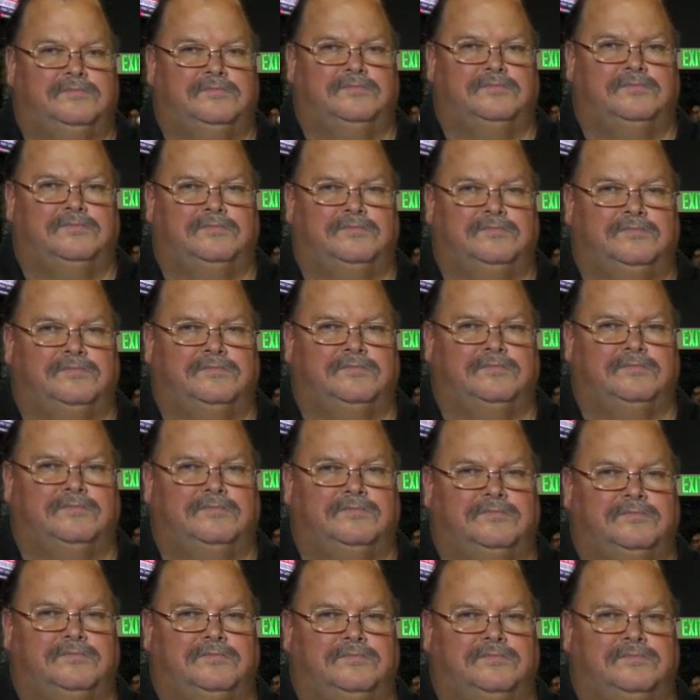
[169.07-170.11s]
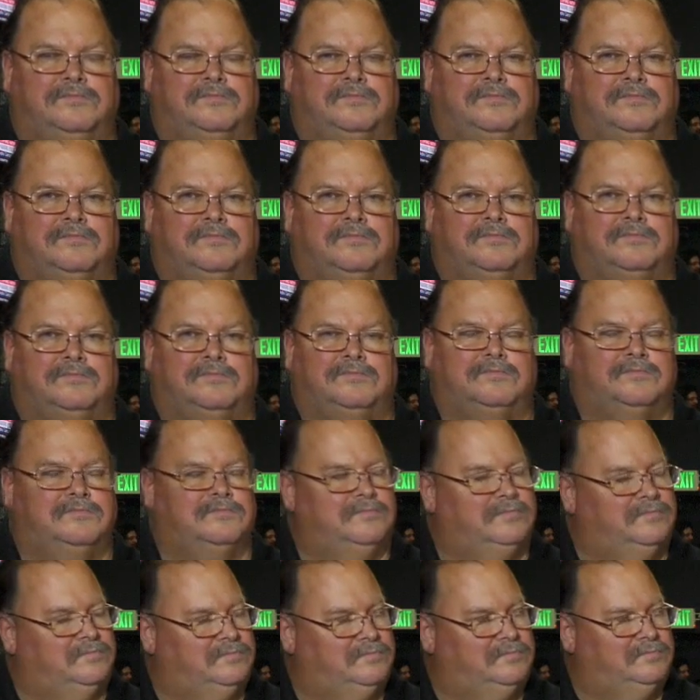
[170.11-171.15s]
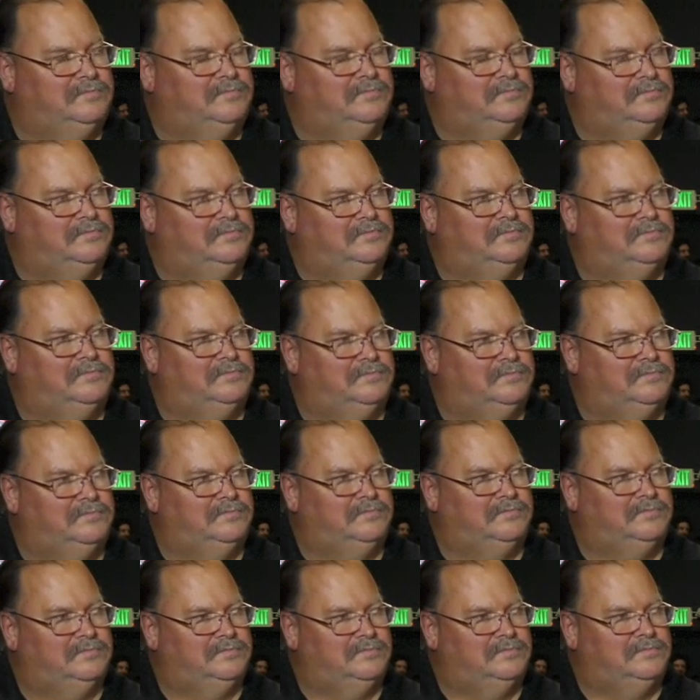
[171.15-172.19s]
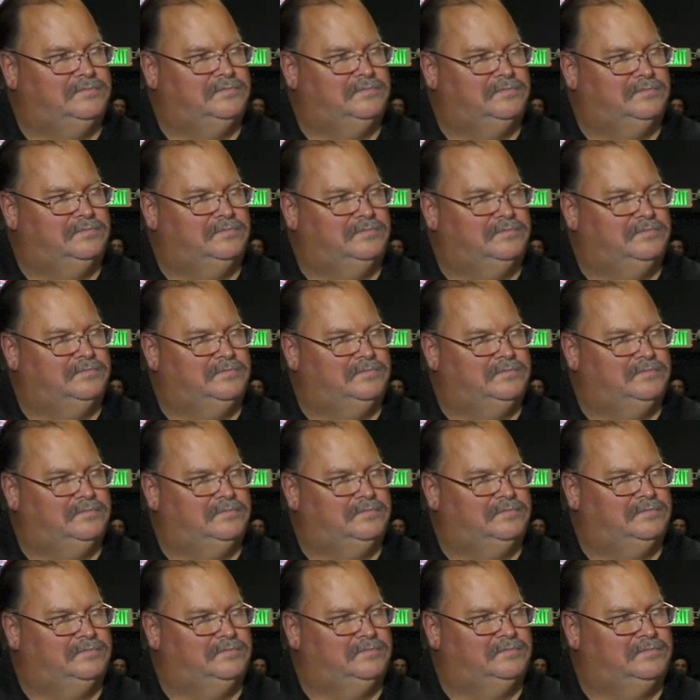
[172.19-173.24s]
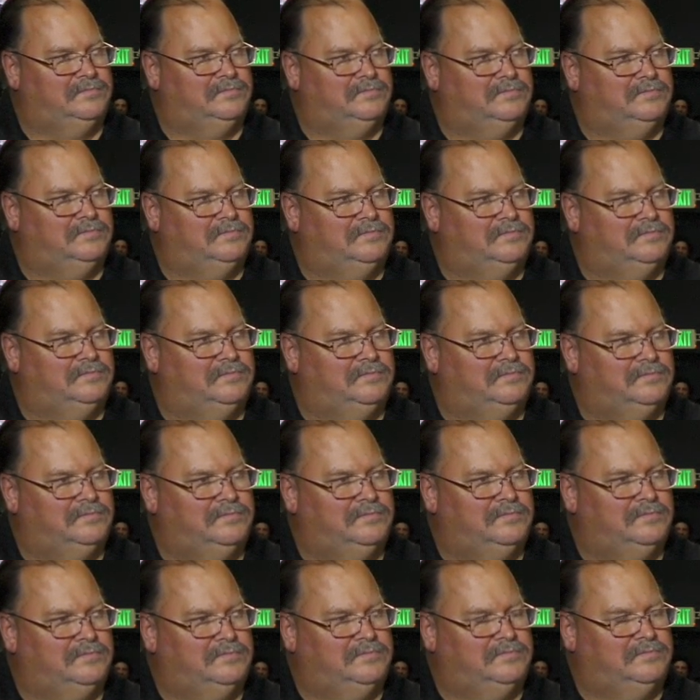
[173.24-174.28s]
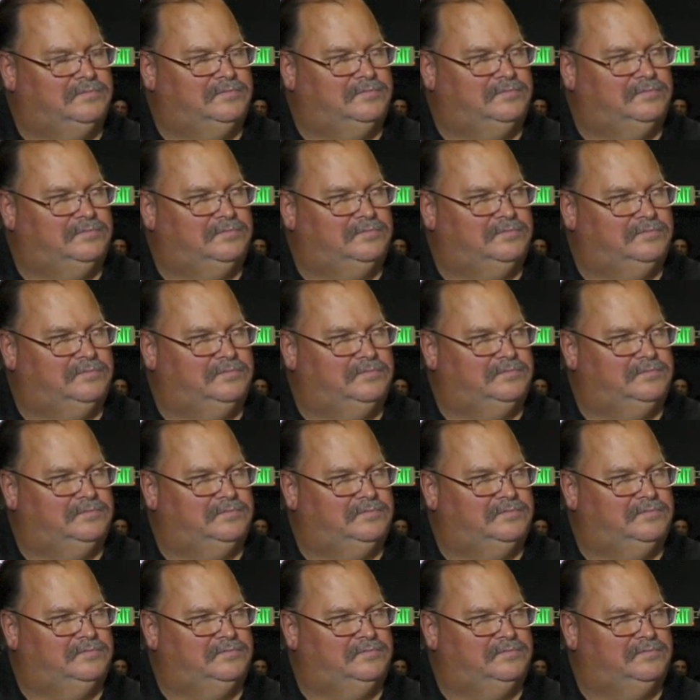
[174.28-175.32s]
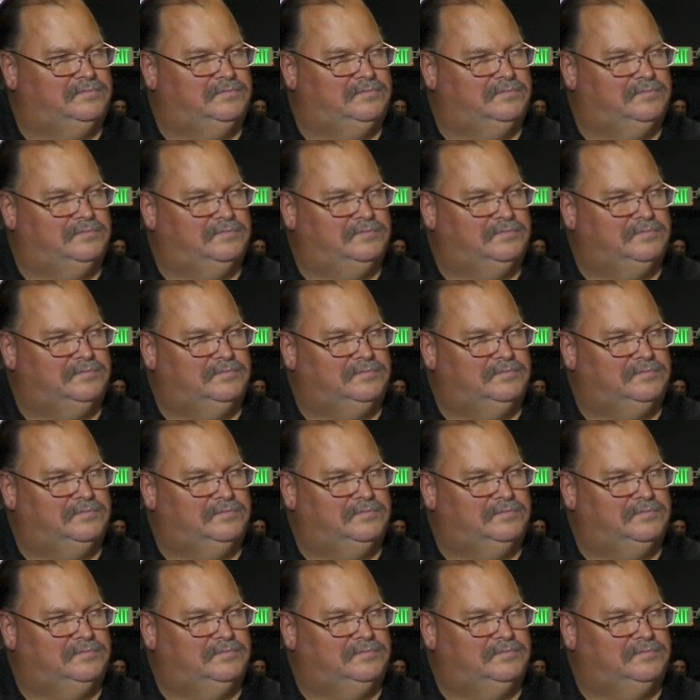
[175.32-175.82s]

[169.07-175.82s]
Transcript: [no speech]